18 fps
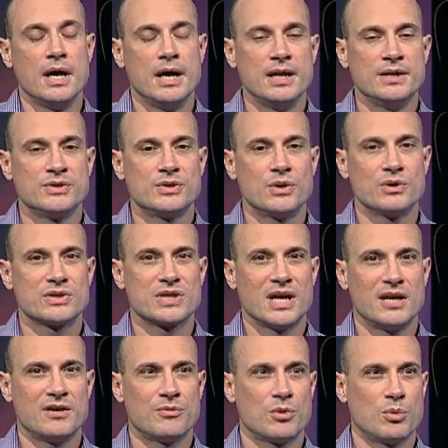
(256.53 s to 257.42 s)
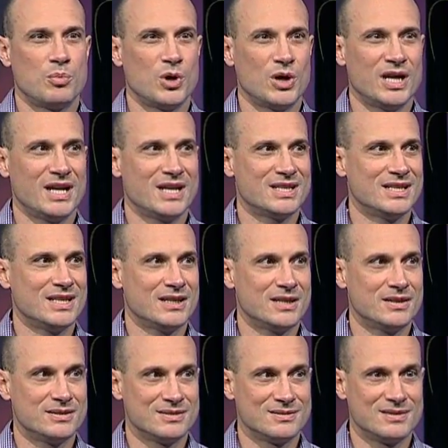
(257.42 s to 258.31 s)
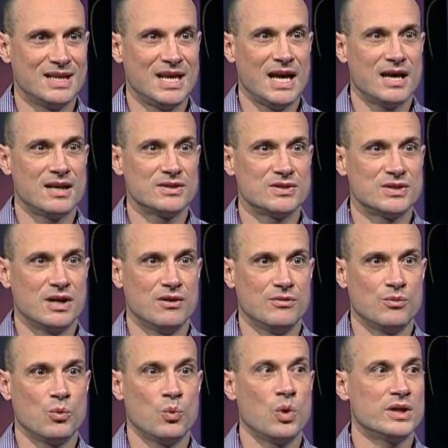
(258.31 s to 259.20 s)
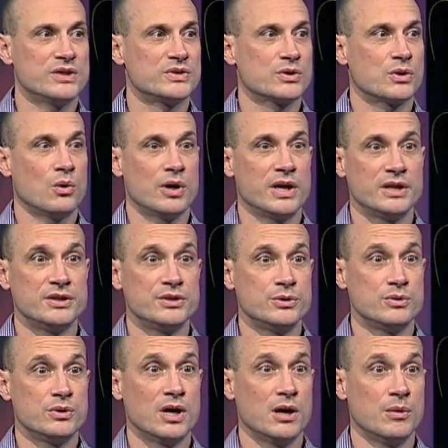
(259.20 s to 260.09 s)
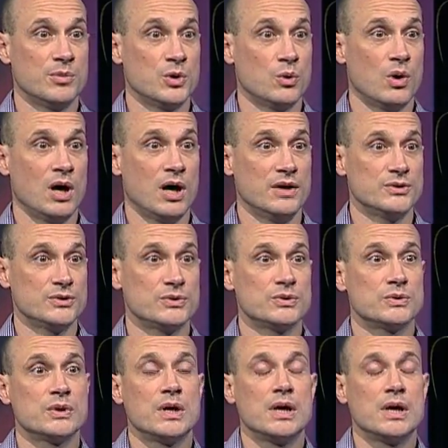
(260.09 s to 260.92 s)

And so it's kind of a predicted guess of what's going to come to us.